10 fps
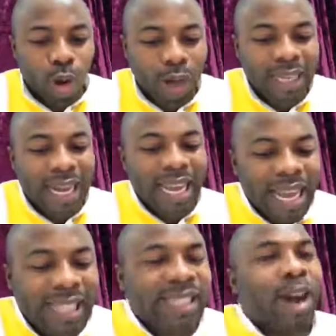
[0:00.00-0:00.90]
on the
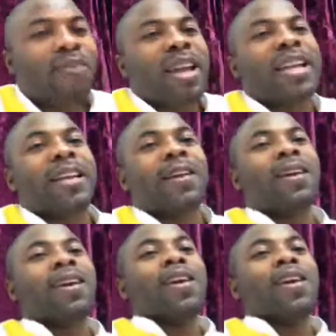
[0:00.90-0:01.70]
east of Eden.